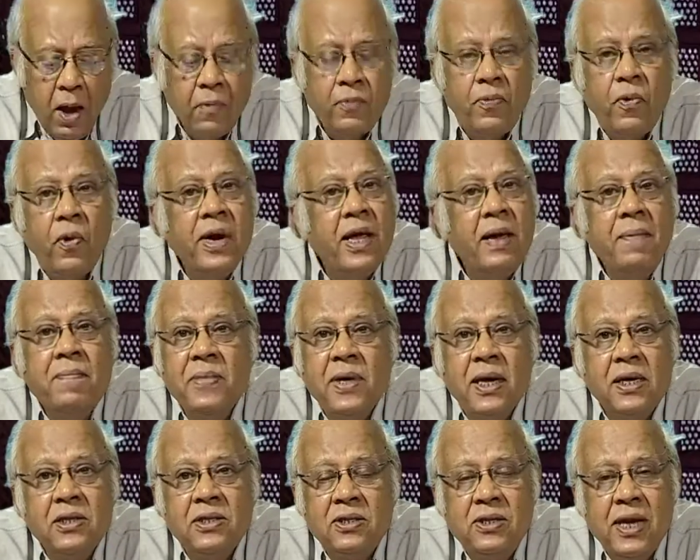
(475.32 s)
For him,
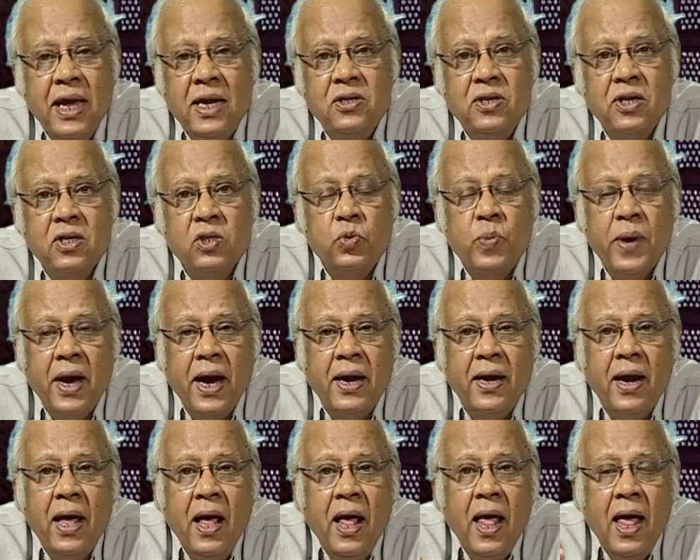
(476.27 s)
the stages
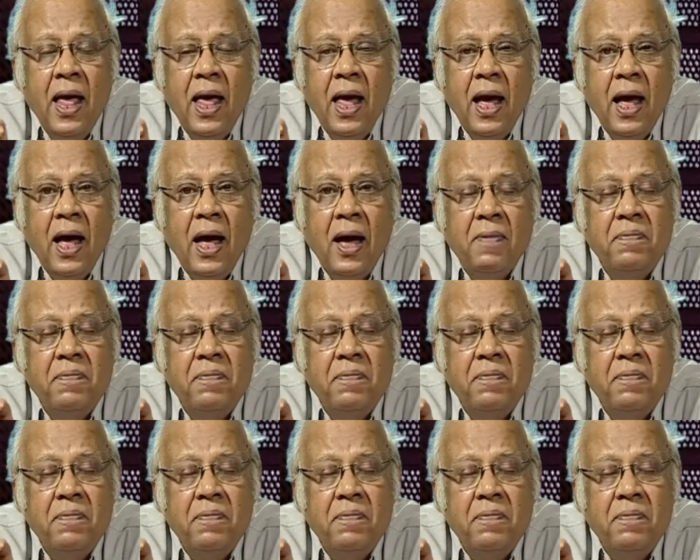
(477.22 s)
were uh,